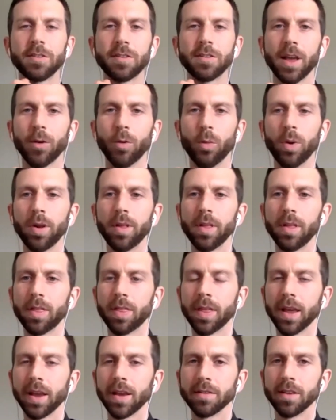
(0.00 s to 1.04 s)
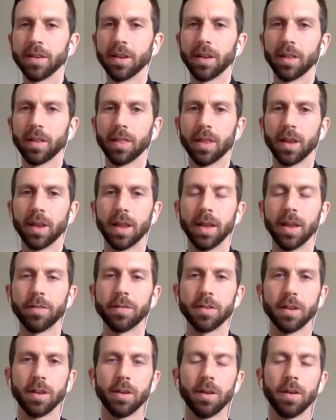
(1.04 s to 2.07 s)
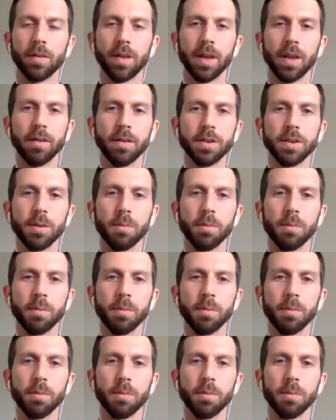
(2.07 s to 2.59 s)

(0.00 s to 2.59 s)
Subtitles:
say, one of the things that the gifts that you have given to